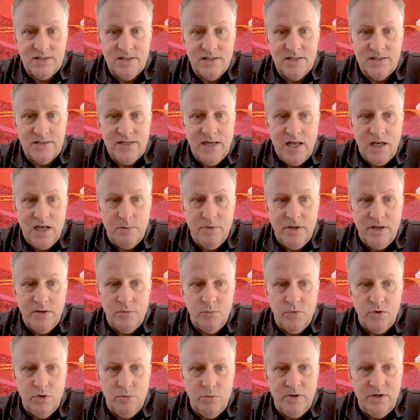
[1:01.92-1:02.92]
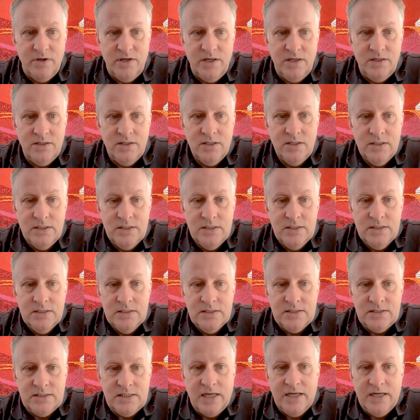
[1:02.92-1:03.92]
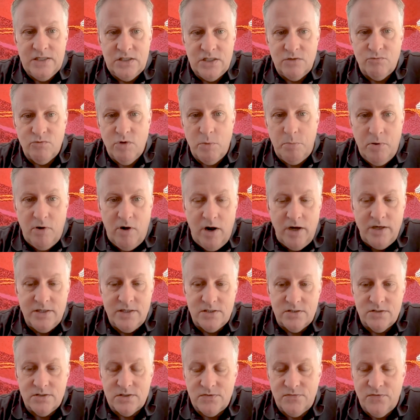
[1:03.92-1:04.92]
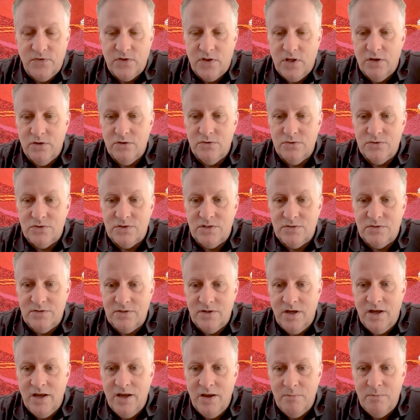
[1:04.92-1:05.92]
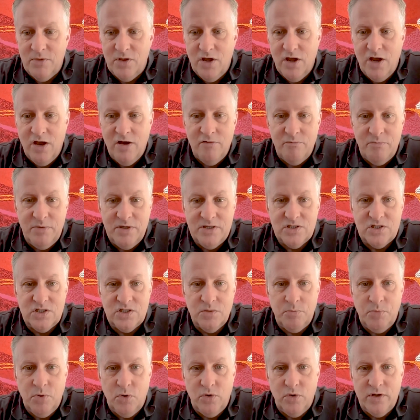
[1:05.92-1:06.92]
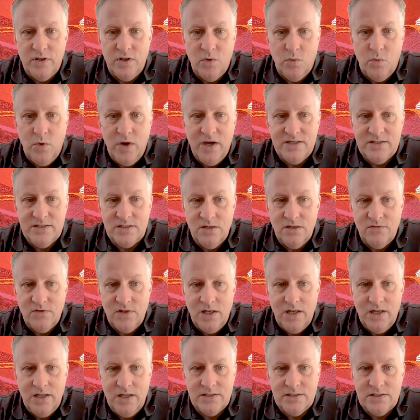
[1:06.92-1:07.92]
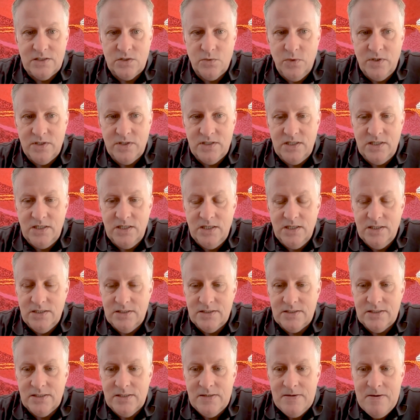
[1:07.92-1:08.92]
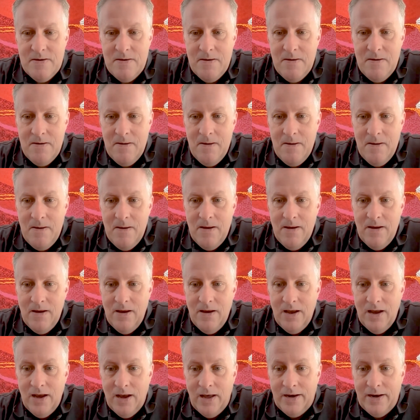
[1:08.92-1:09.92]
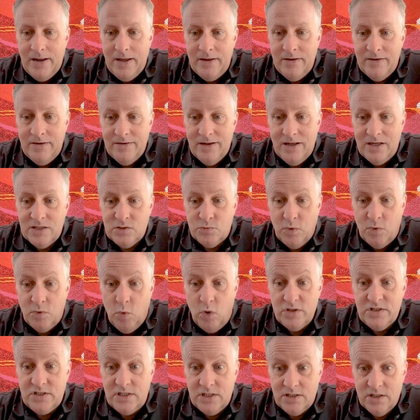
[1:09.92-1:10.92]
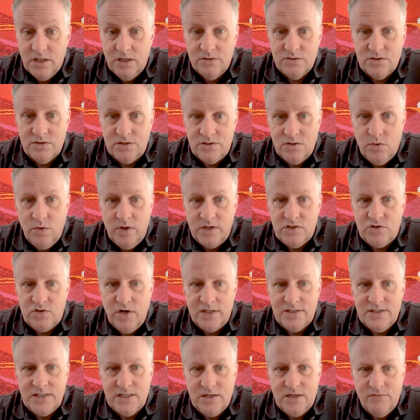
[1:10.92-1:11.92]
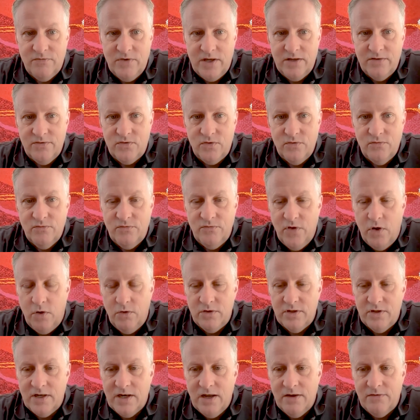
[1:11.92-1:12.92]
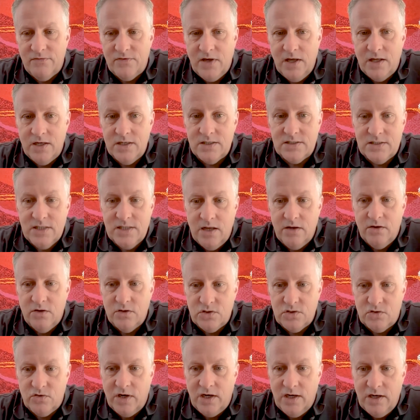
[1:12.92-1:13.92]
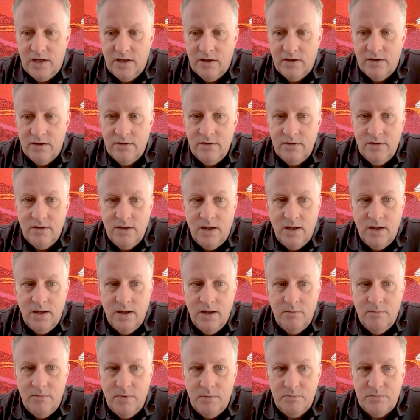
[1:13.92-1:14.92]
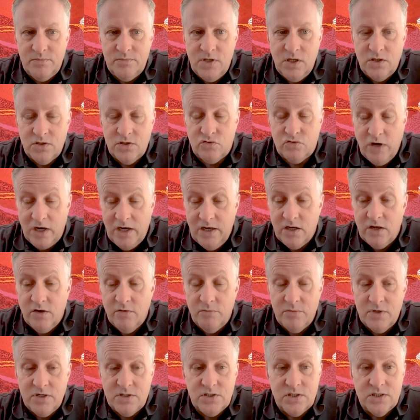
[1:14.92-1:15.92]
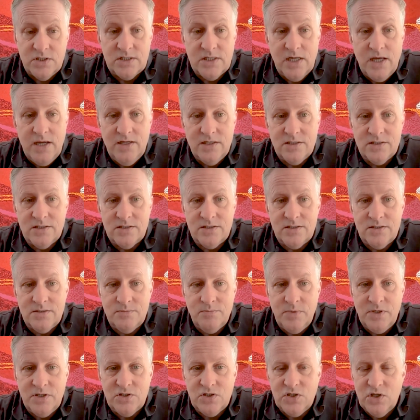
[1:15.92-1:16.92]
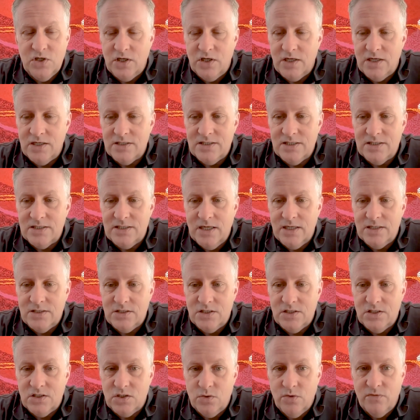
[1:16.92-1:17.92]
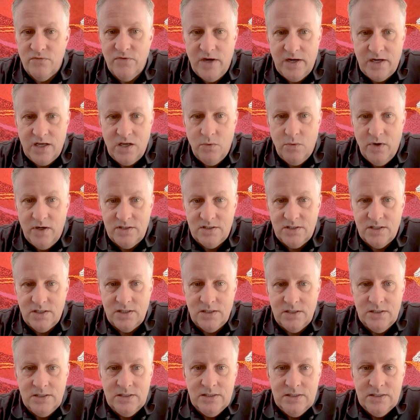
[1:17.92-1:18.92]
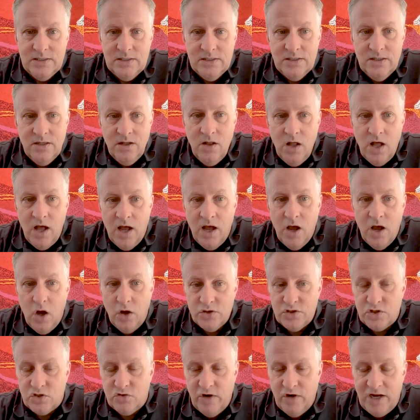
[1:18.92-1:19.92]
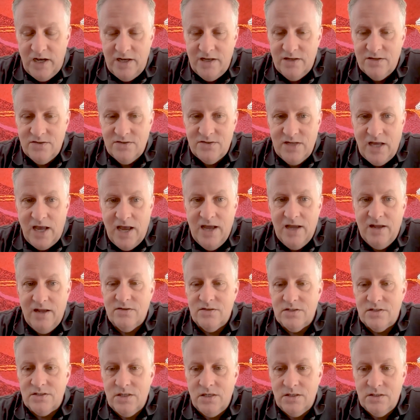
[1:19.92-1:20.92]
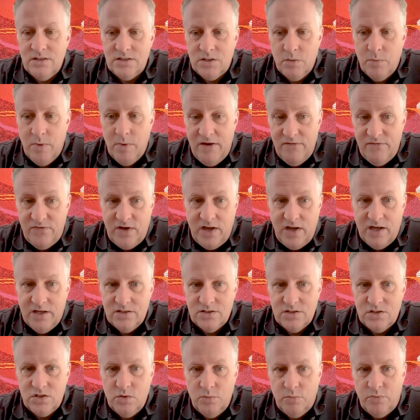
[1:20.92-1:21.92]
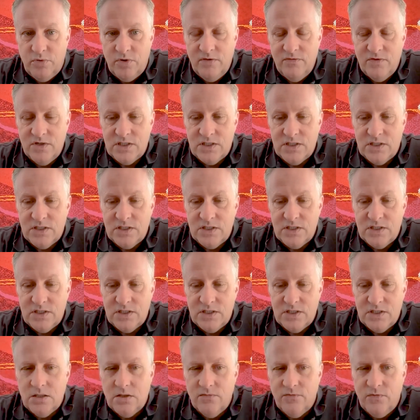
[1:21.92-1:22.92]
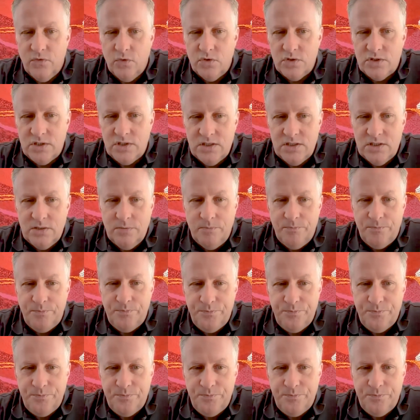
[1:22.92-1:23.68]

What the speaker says: that the Taliban will be staging reprisals for those that have been supporting the West over the last 20 years. And as we're watching those quite tragic events unfold in Afghanistan, Australia, and the Australian government, I should say, has been turning its attention to evacuating Australians and some Afghans who previously assisted the forces.